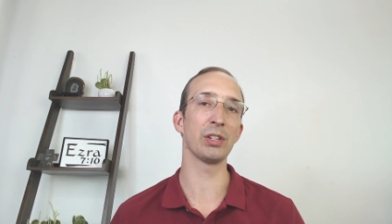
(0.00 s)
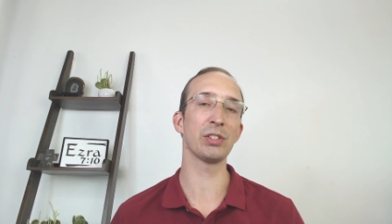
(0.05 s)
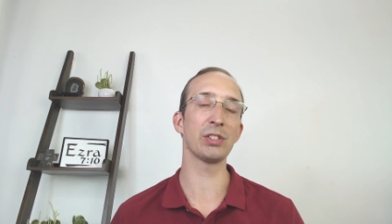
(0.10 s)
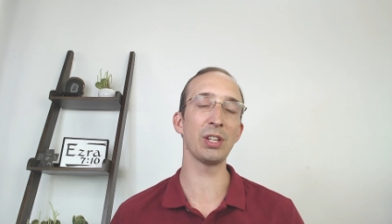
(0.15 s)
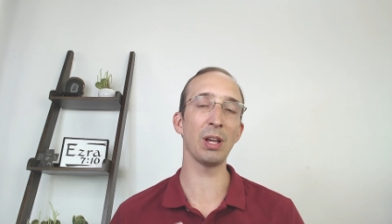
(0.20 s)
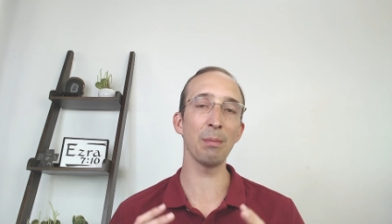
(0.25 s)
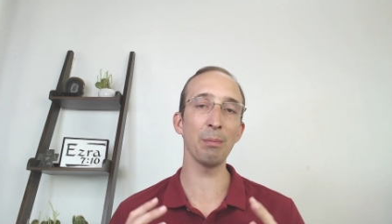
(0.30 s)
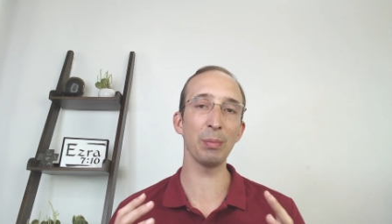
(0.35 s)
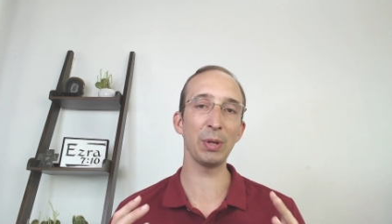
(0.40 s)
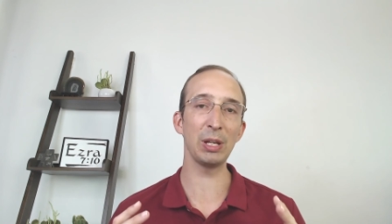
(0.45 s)

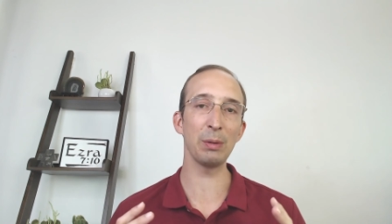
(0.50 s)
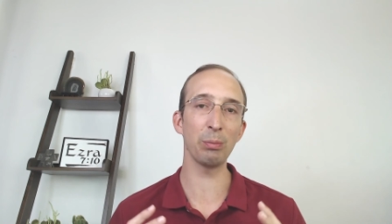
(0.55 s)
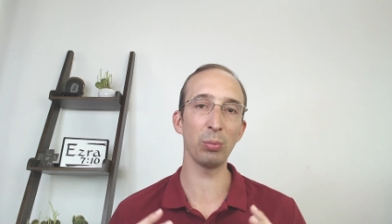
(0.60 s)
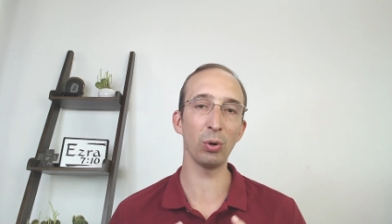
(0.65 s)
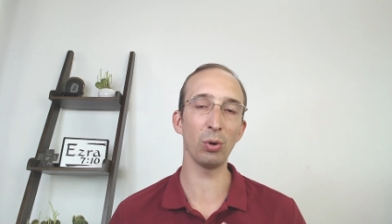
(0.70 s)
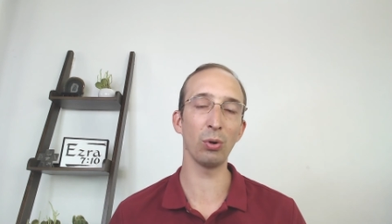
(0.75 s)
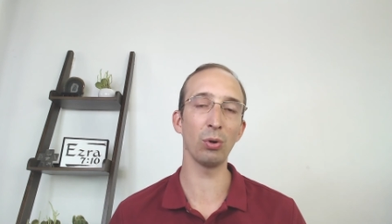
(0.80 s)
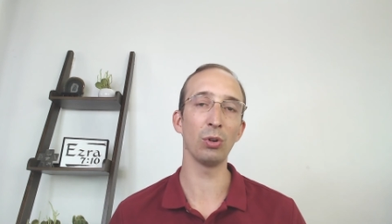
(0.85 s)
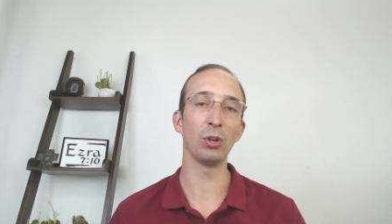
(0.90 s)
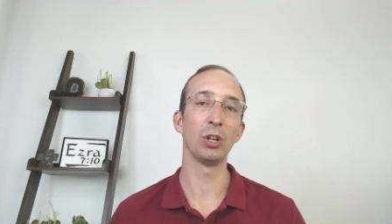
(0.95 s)
Some
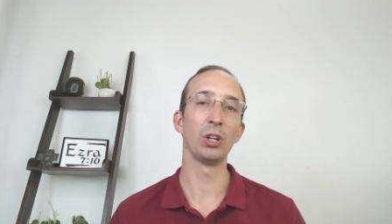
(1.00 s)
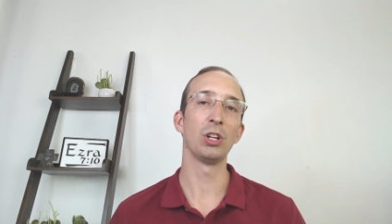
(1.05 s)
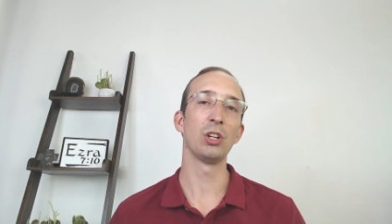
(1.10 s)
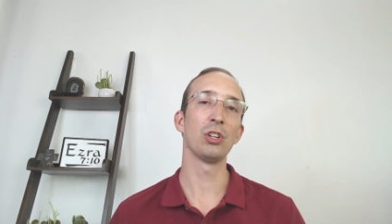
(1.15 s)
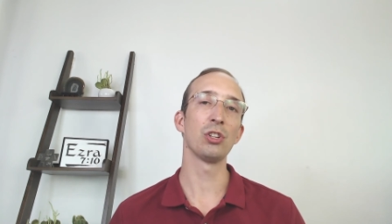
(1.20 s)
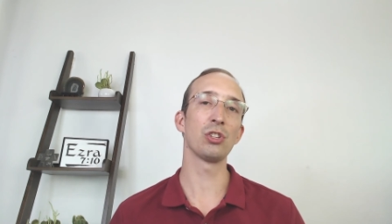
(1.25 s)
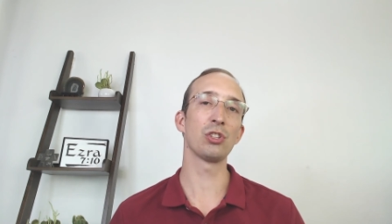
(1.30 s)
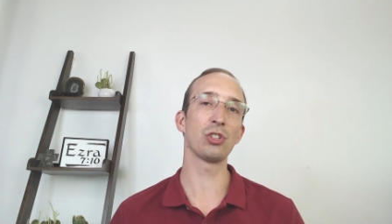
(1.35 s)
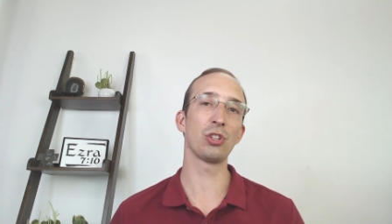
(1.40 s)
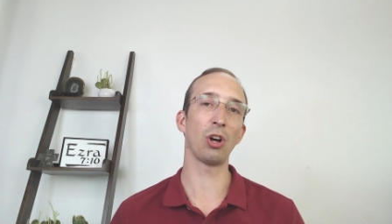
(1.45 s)
people
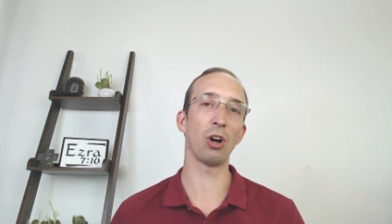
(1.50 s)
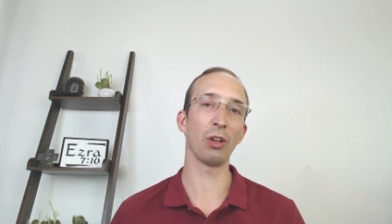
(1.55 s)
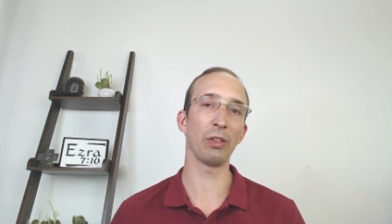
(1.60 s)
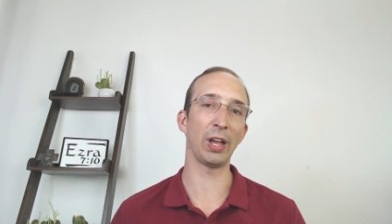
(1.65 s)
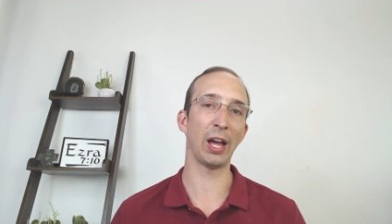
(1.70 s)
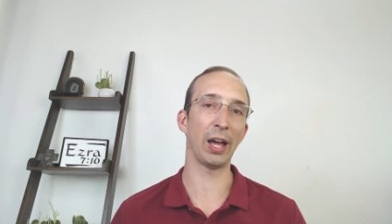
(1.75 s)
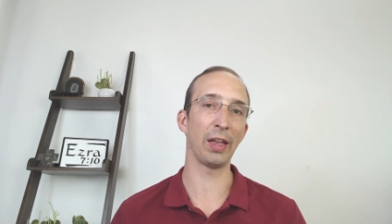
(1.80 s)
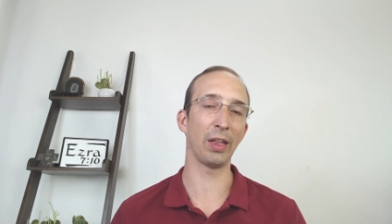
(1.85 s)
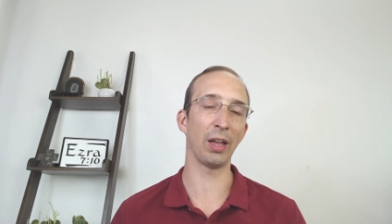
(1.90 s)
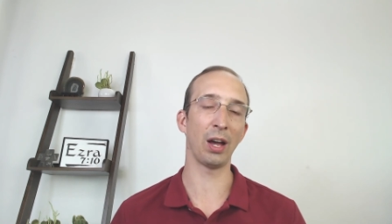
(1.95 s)
saw that.